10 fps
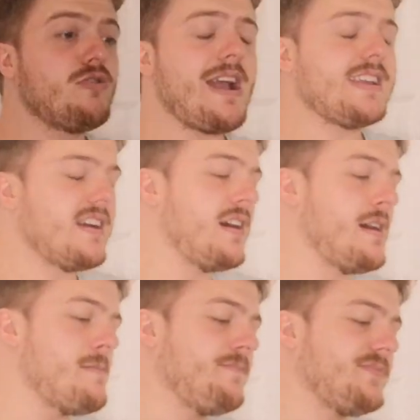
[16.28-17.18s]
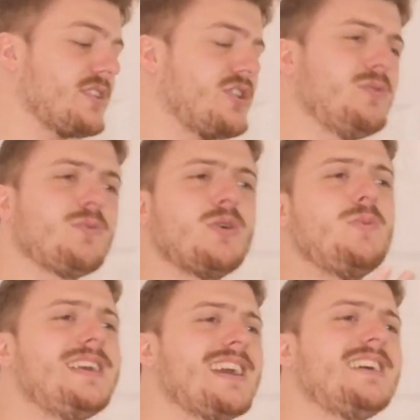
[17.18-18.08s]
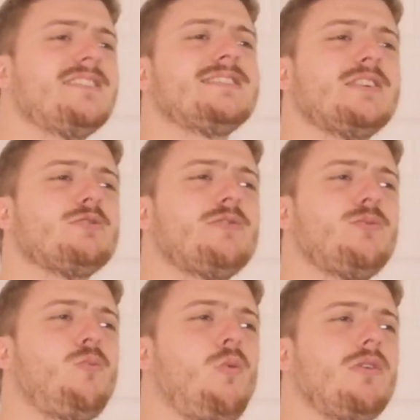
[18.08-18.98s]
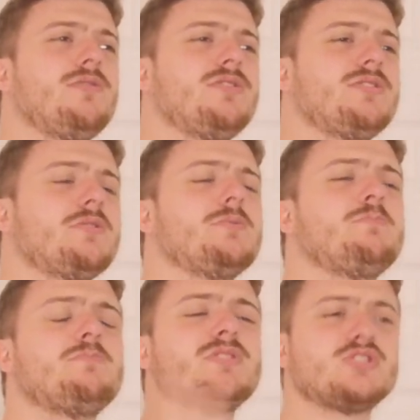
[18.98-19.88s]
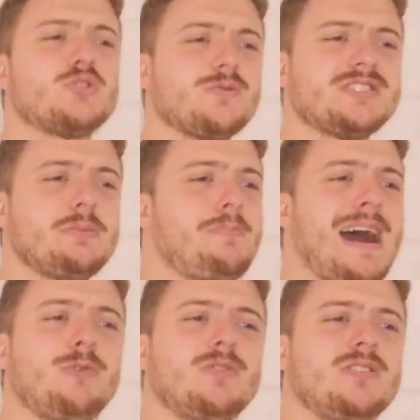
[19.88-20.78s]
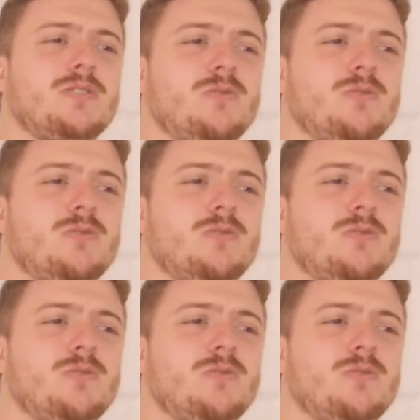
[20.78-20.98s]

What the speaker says: great. Can we get an idea of what the story's about at